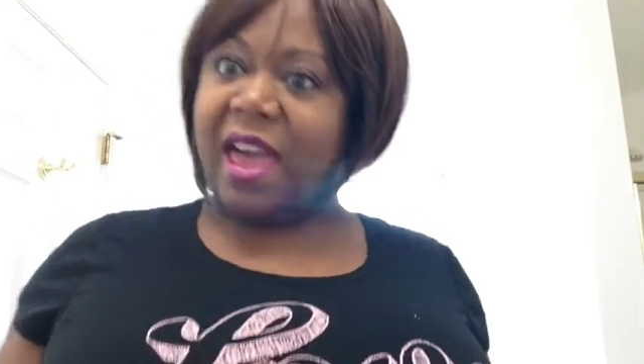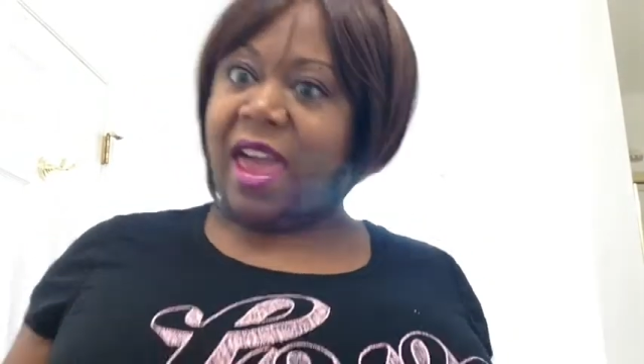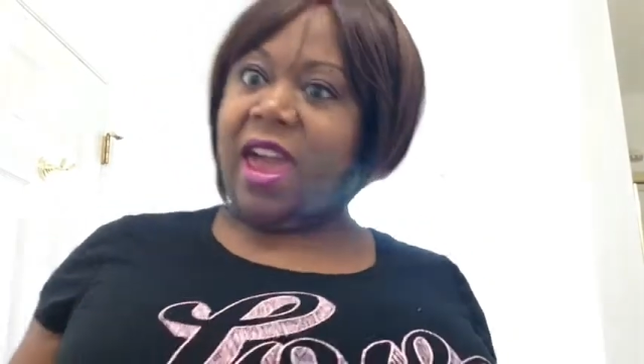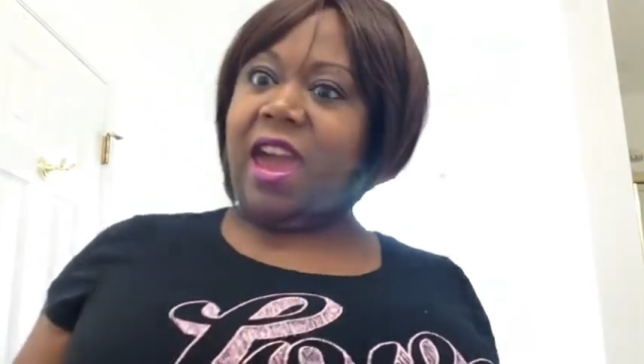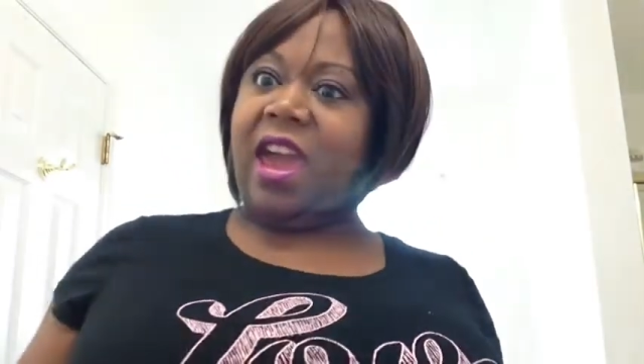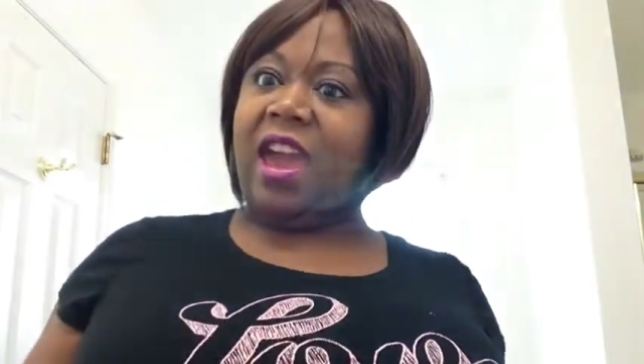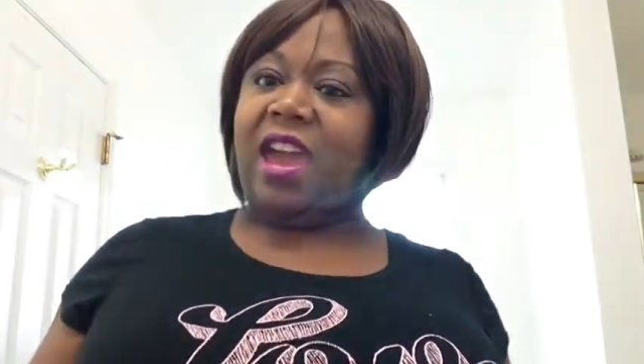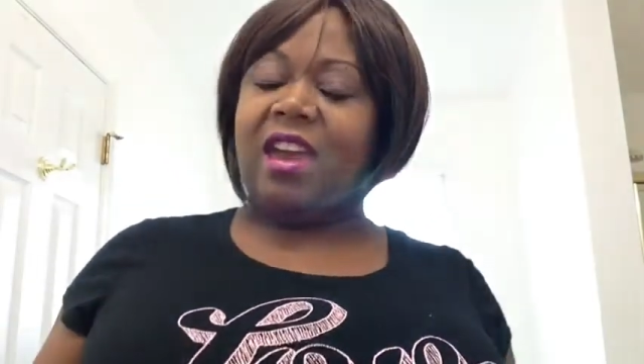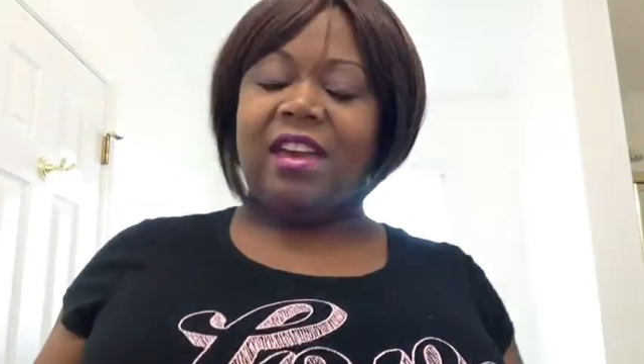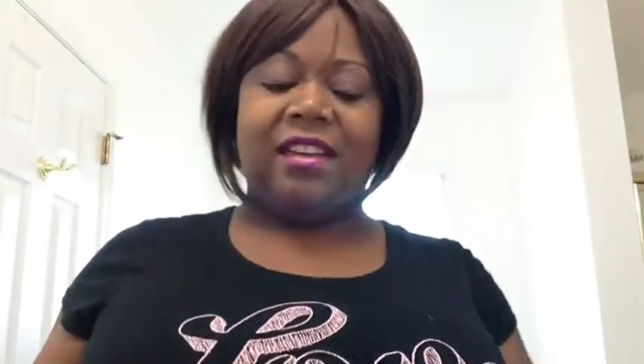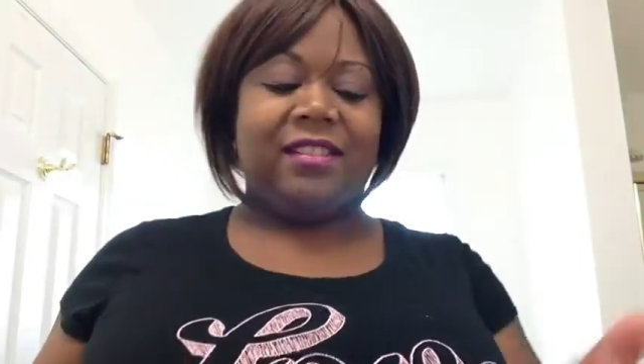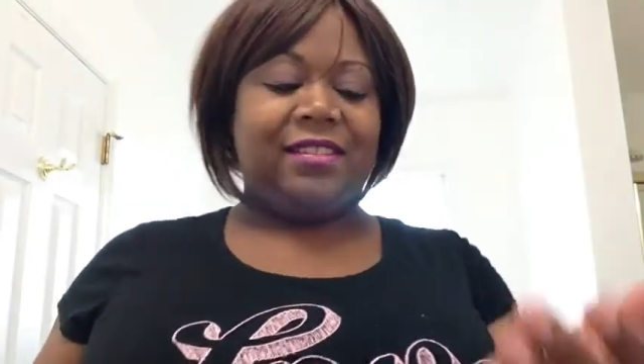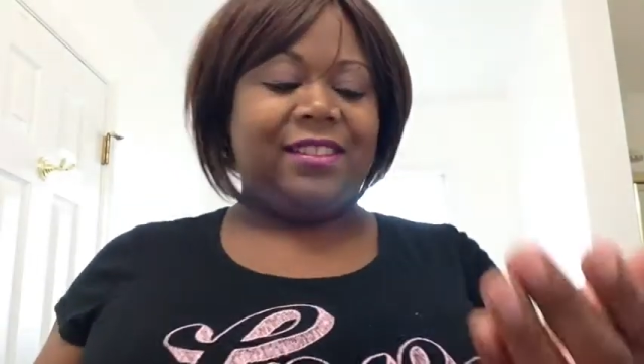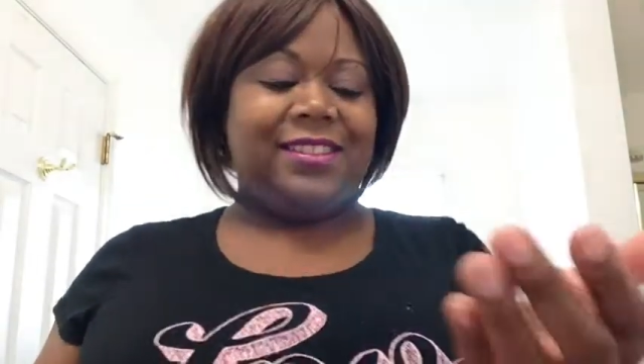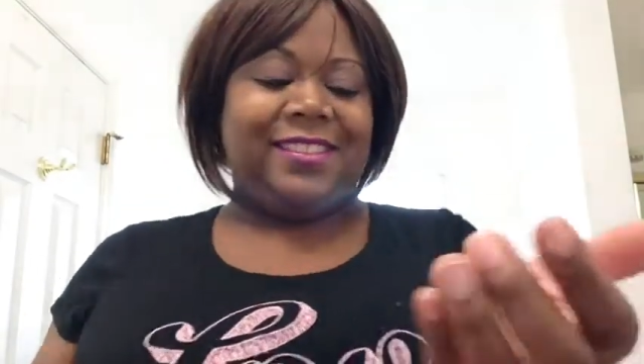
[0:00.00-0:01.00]
hand.
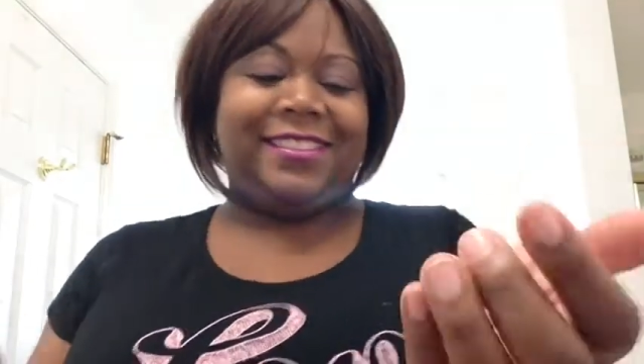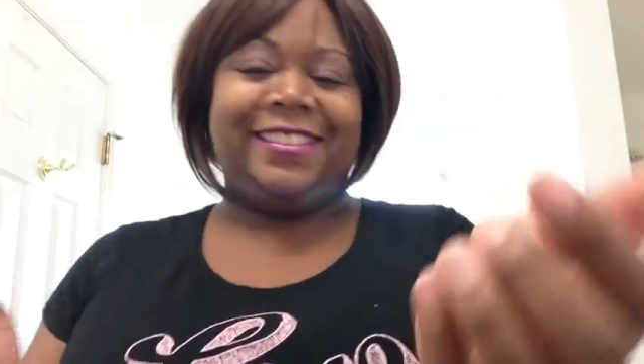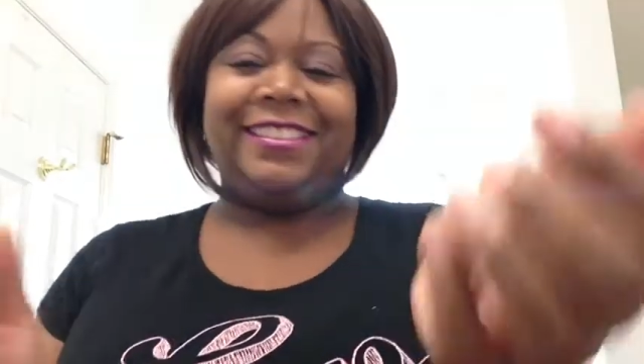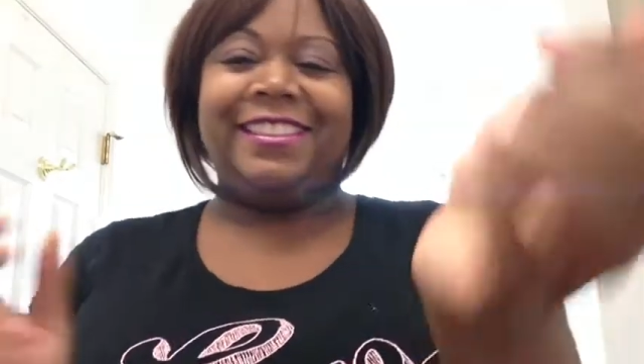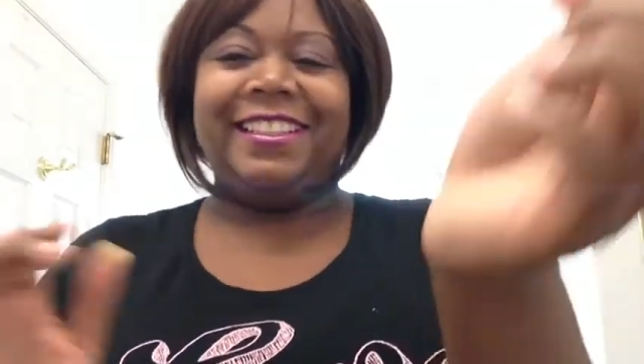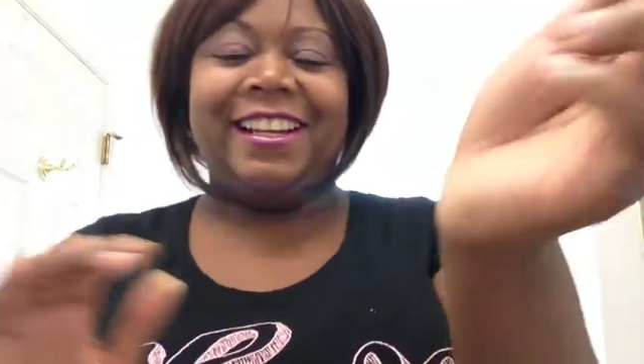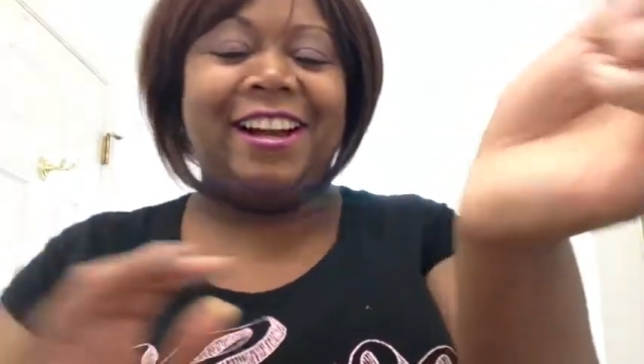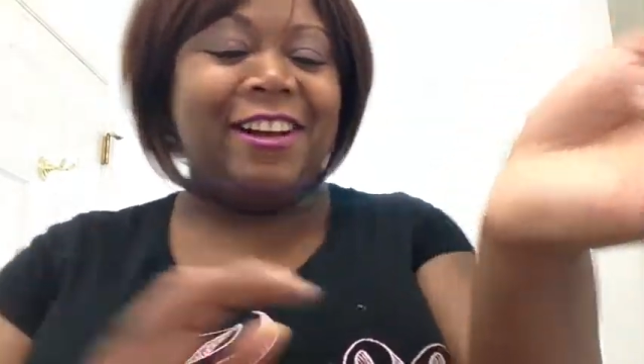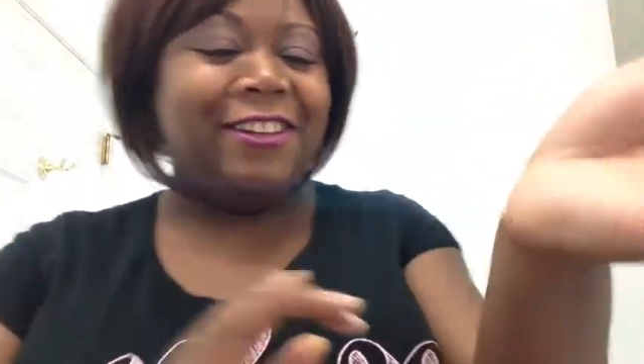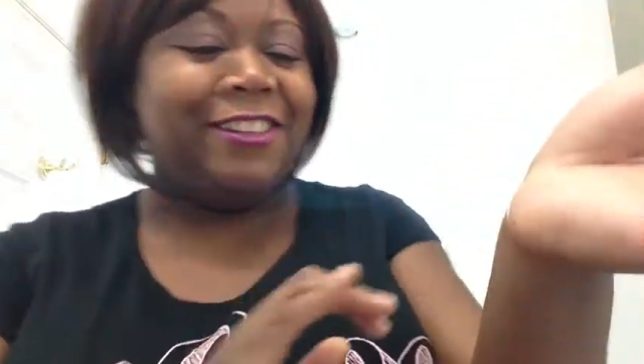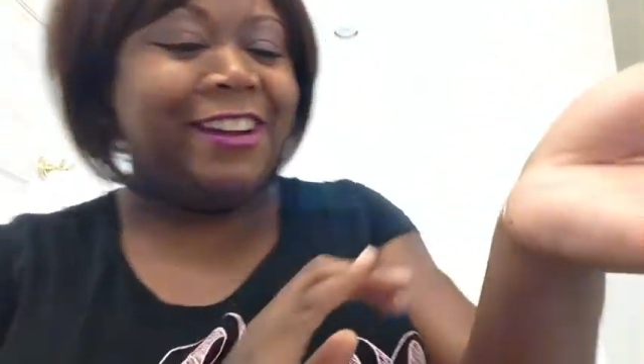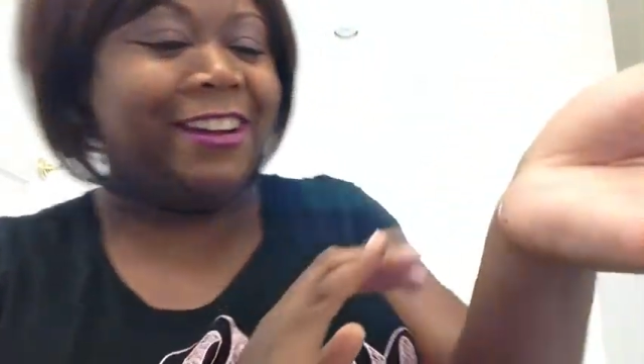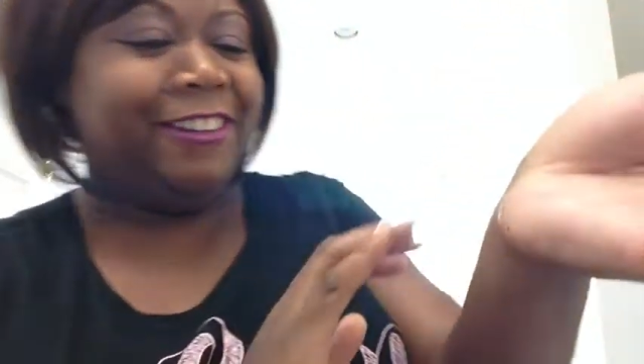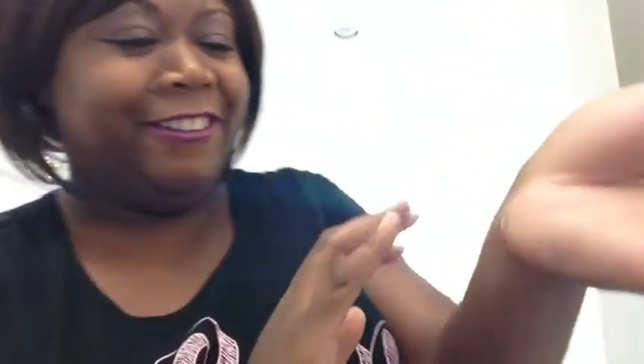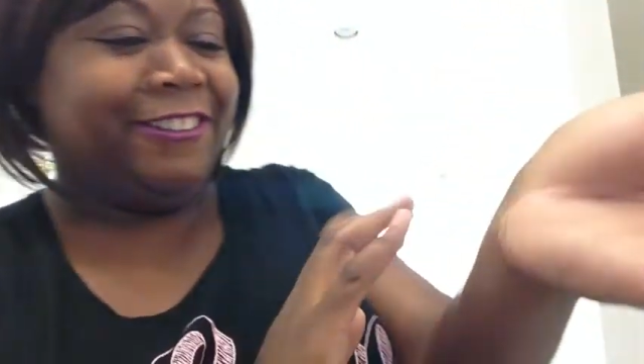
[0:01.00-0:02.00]
Hold
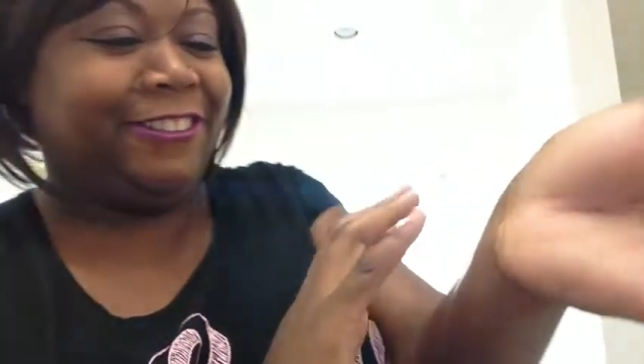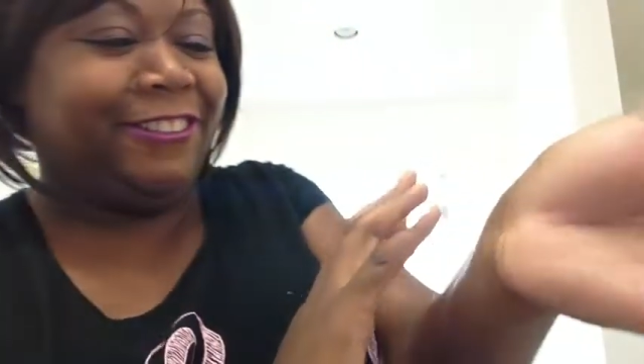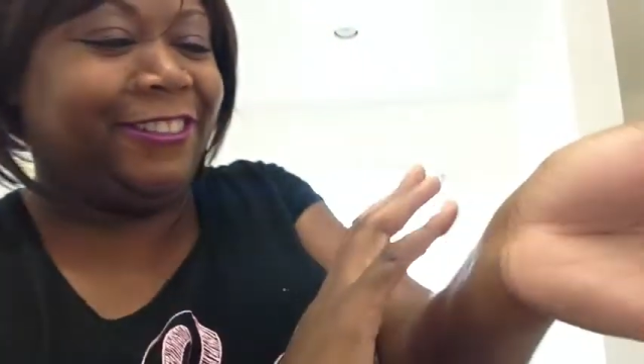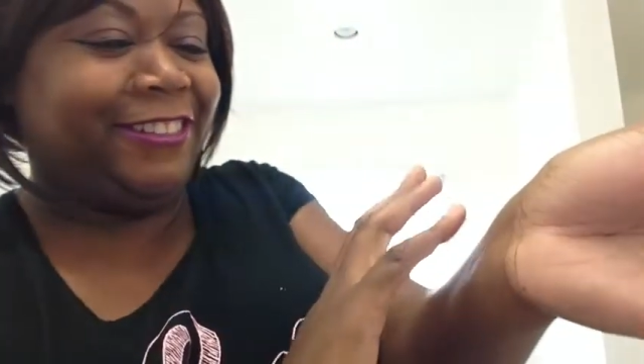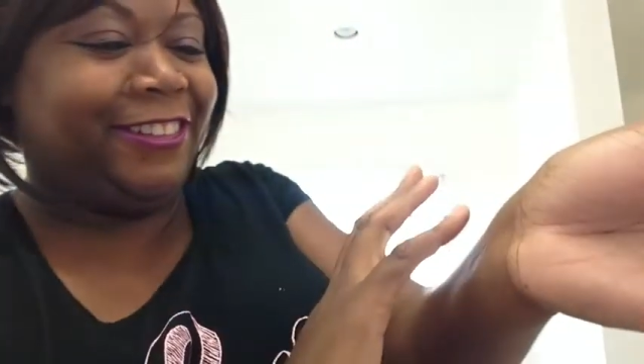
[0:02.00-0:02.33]
on.